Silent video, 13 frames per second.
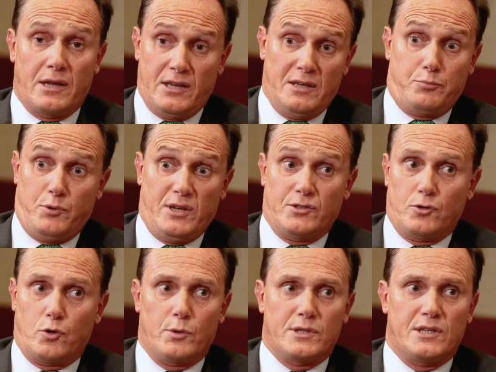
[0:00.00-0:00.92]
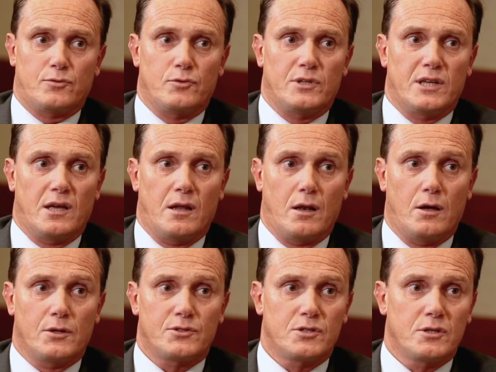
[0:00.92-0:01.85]
and it brings already today a
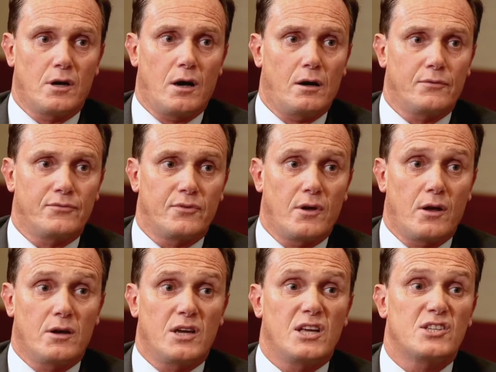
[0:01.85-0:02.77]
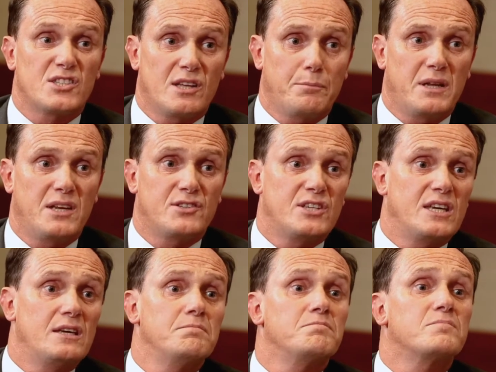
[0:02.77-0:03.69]
lot of uh,
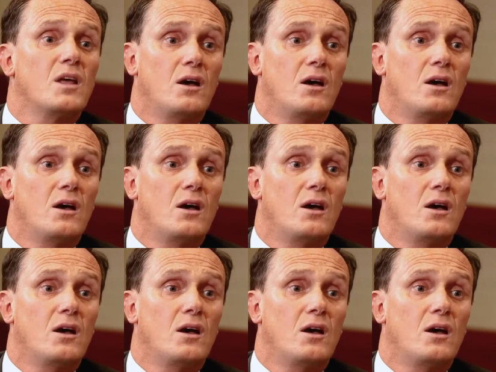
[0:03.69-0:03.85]
instability,